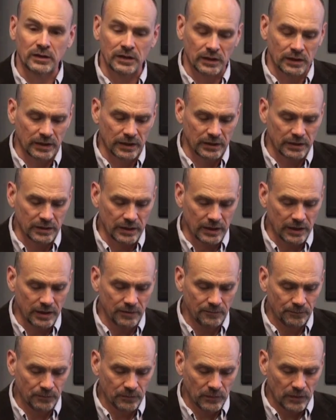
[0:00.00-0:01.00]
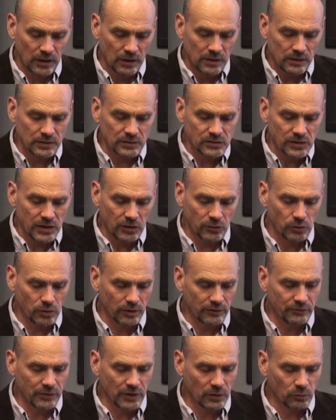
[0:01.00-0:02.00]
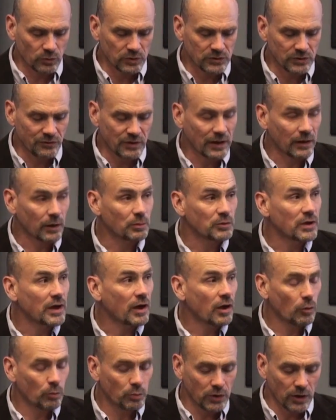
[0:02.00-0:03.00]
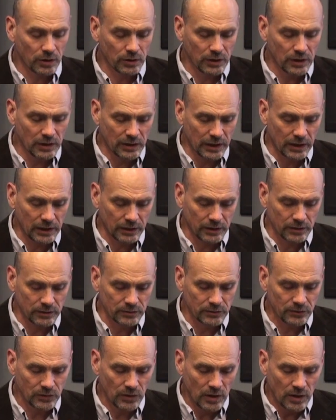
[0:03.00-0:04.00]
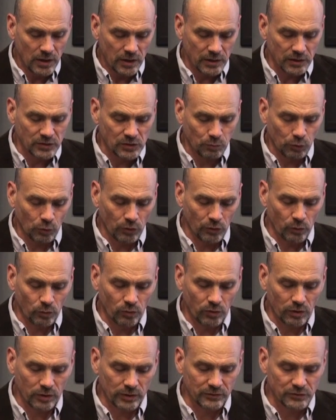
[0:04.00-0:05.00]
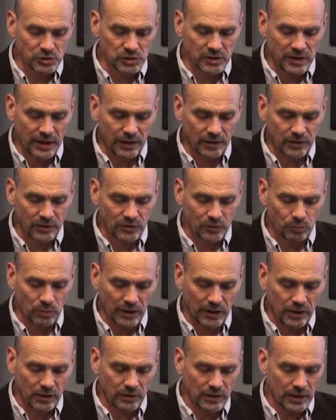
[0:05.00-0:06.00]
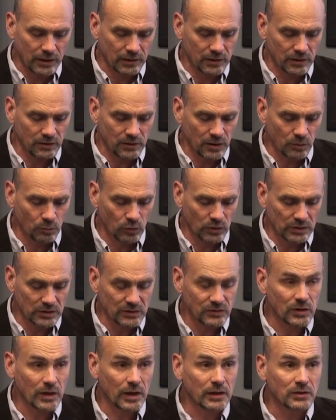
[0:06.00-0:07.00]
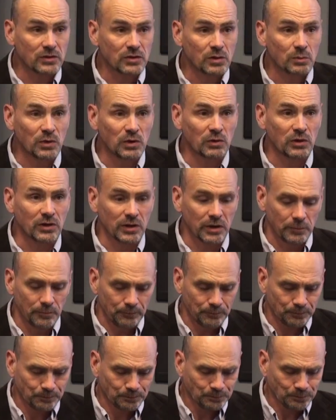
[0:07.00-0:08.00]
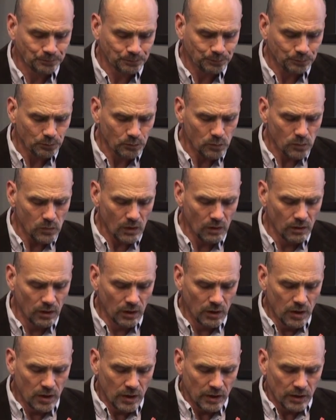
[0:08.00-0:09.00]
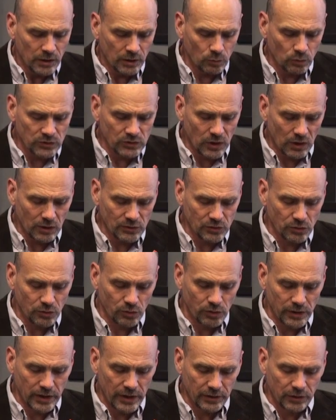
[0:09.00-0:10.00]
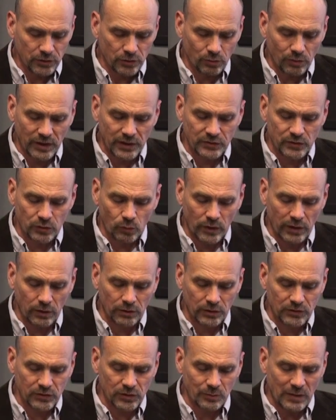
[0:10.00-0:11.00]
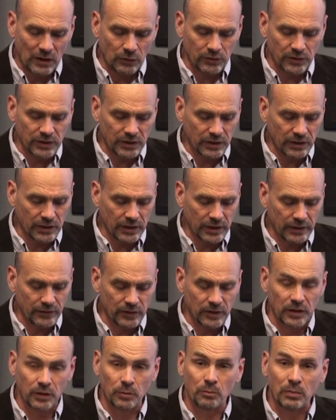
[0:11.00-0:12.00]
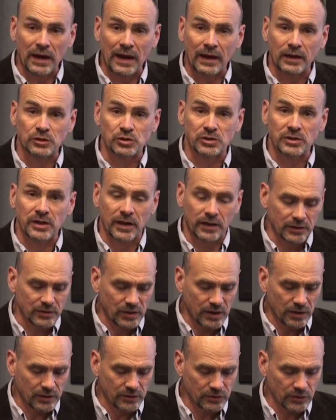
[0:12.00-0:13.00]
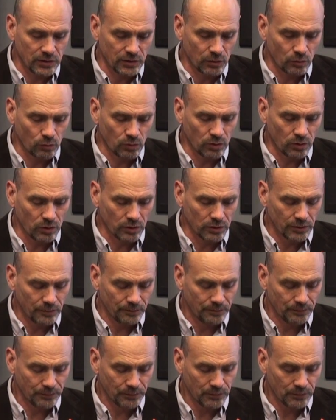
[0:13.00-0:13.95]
DNA Day. This annual event was developed to help young Canadians explore the world of genetics by connecting them with the science community. It was also created to raise awareness about DNA and the impact genetics has on our world.